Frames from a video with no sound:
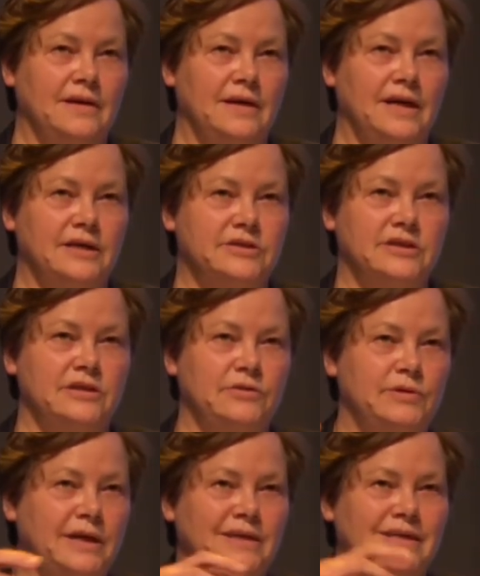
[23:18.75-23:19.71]
actually,
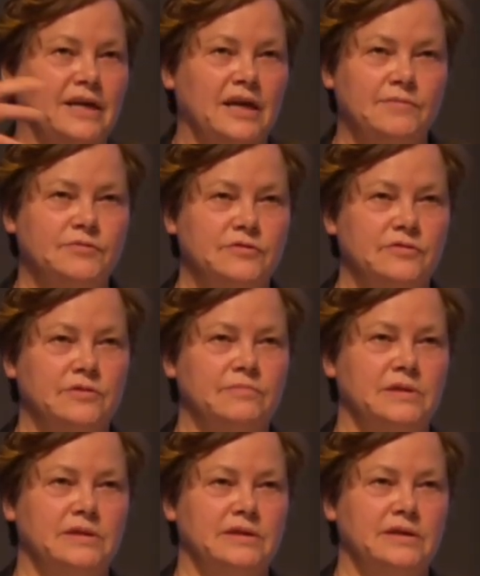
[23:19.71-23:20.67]
you can't capture them
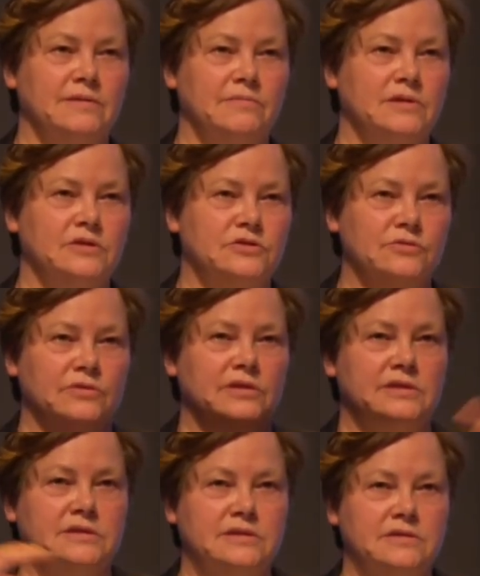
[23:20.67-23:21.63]
in an image or in
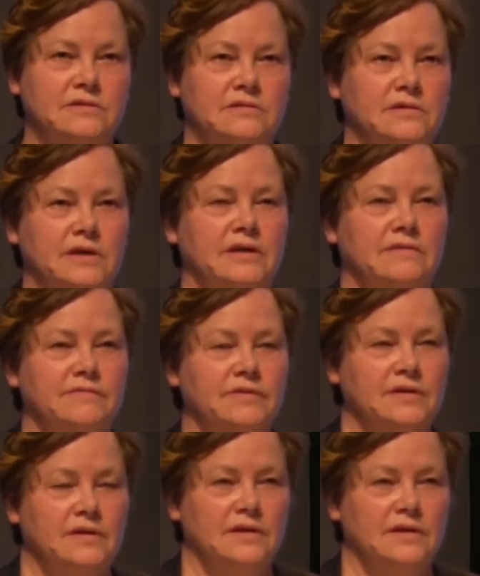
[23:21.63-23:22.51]
a single kind of